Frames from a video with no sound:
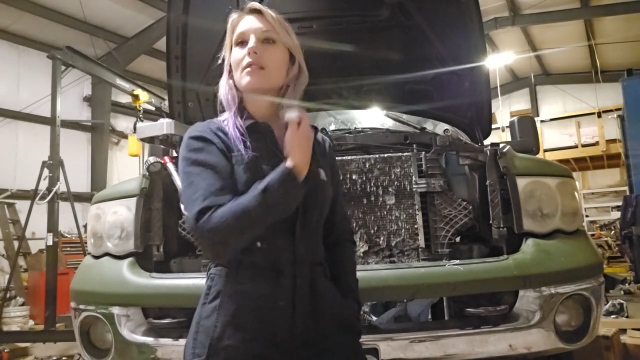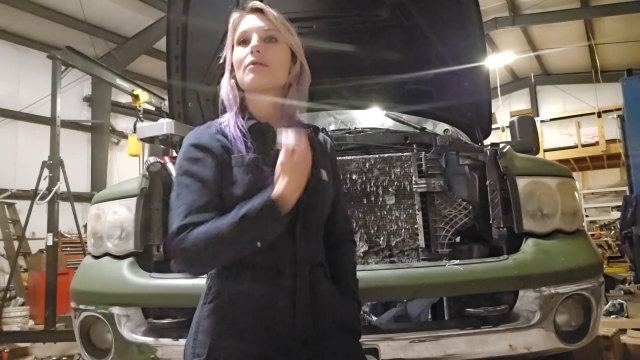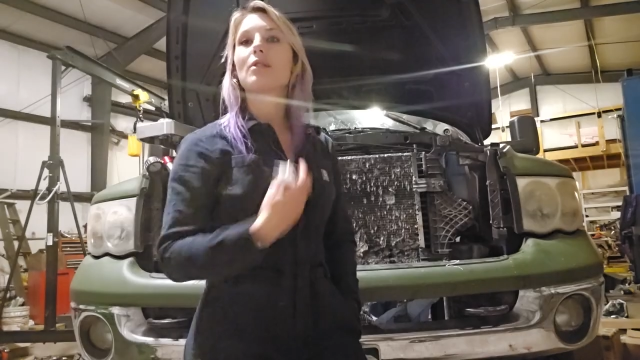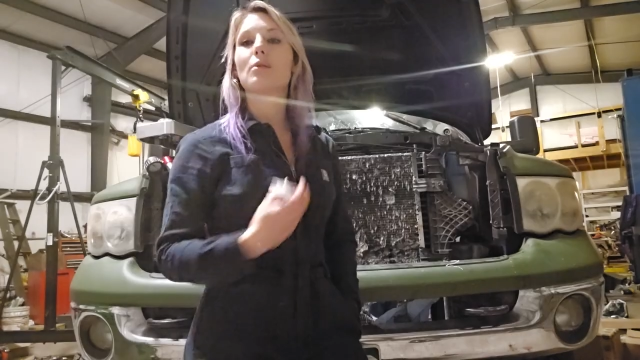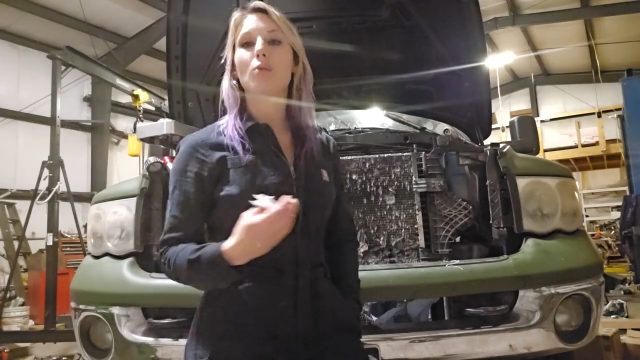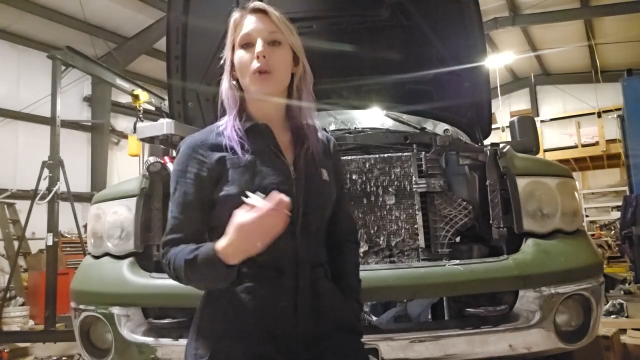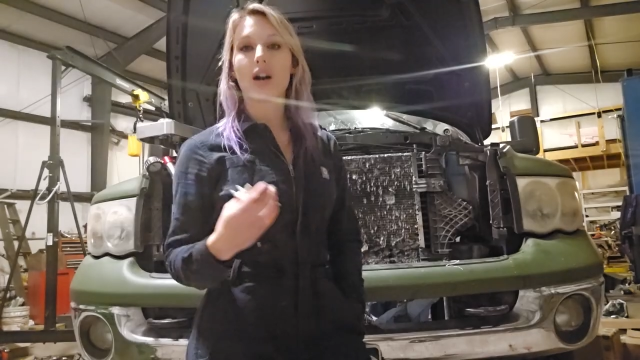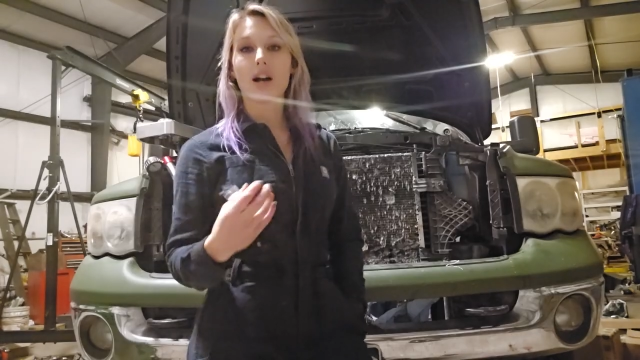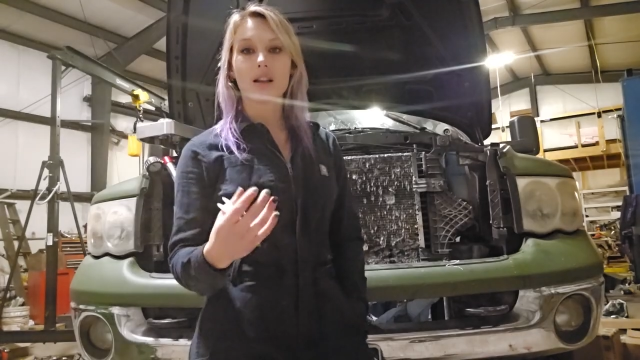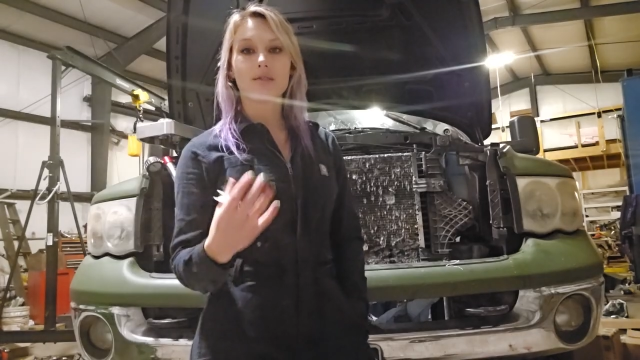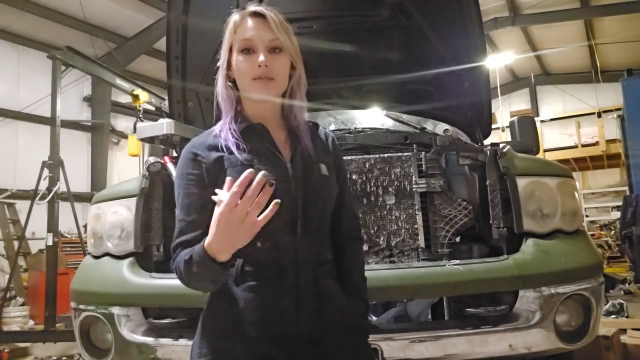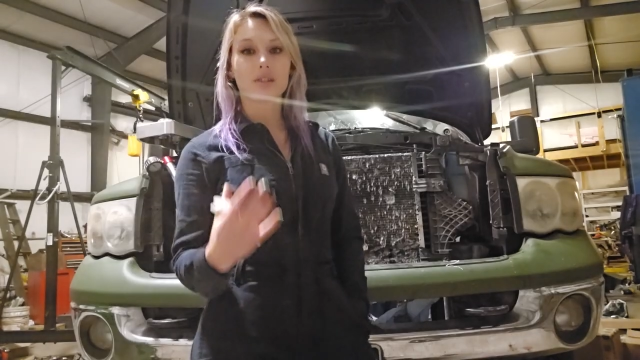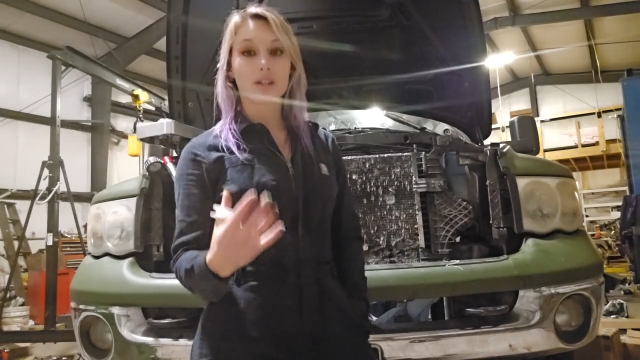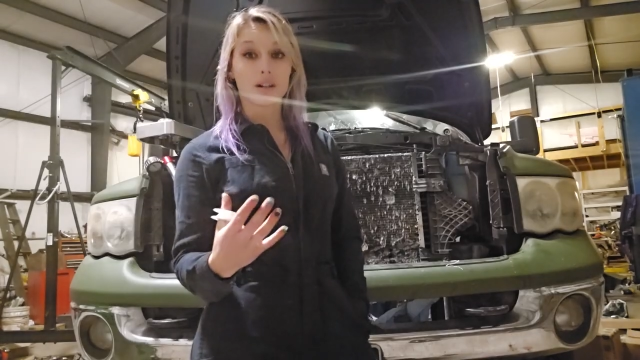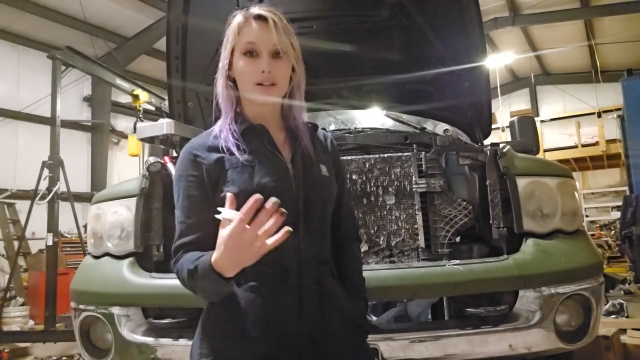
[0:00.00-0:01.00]
from what
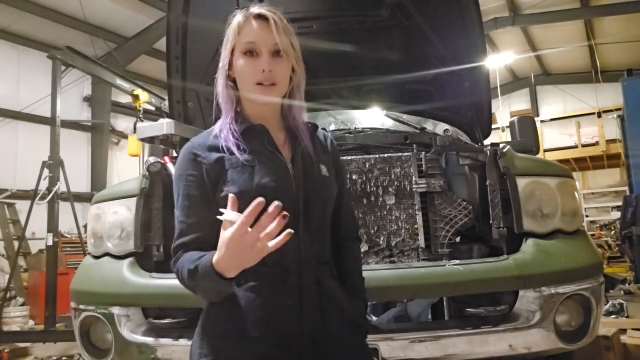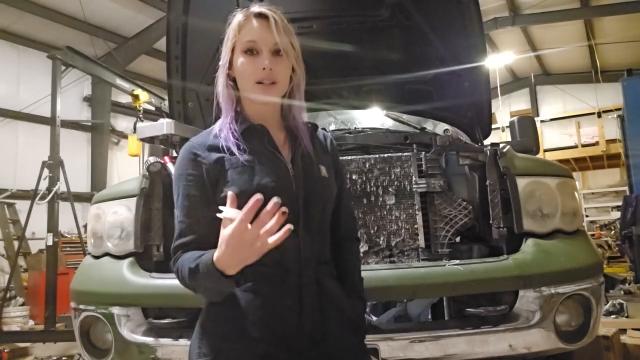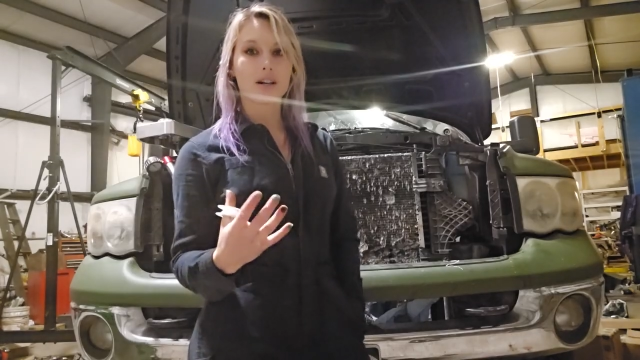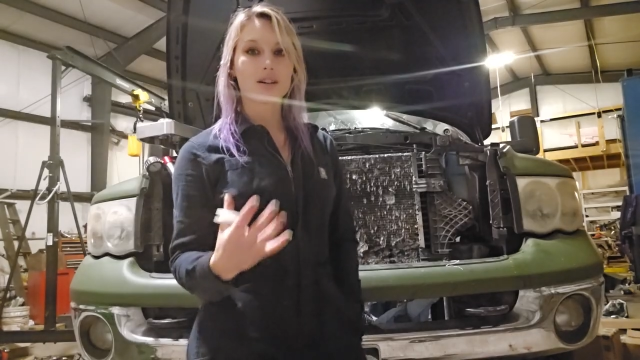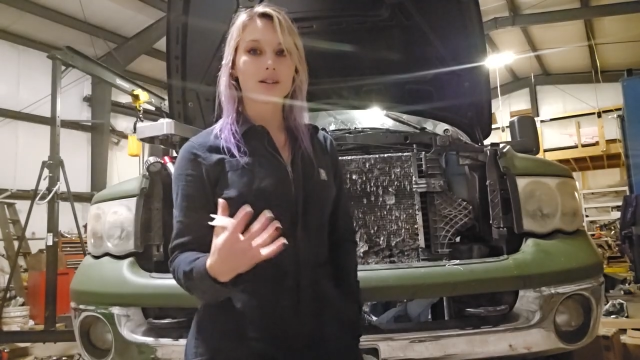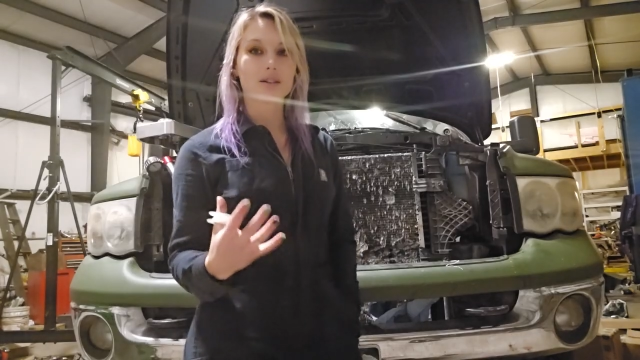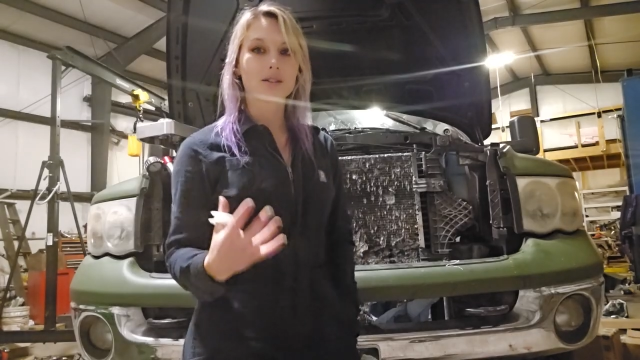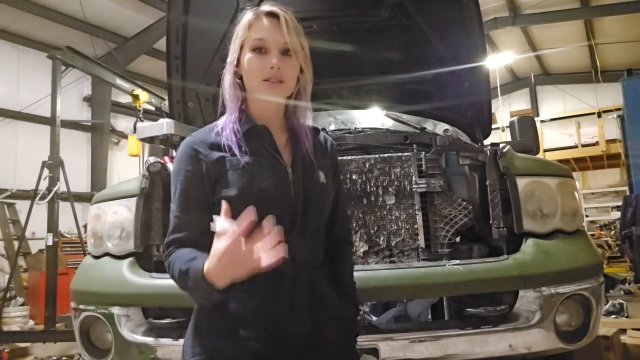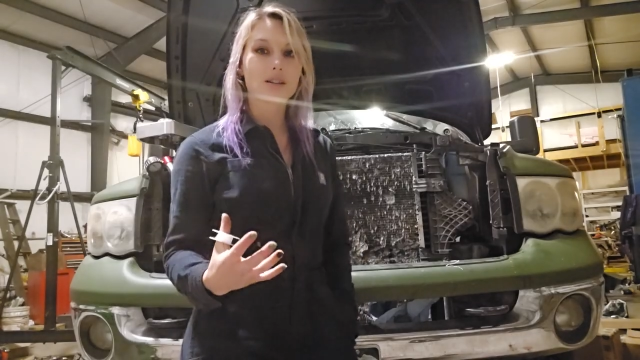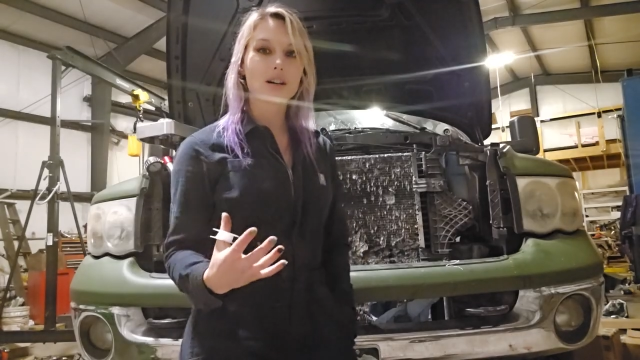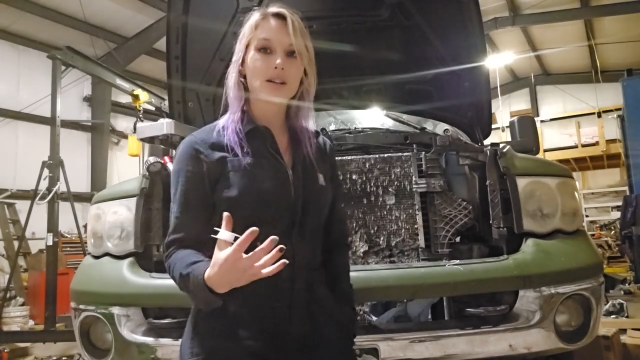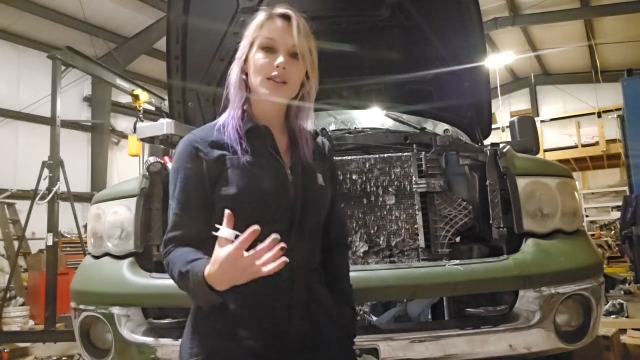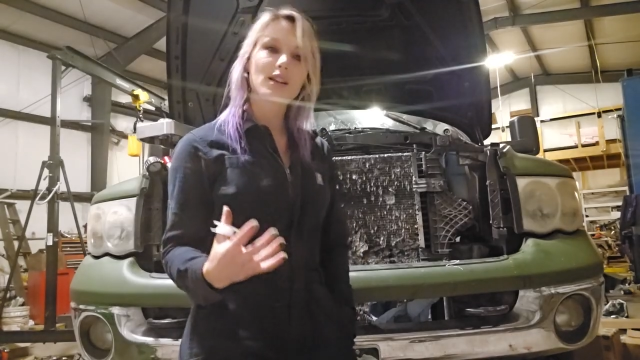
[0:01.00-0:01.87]
I've learned and understood,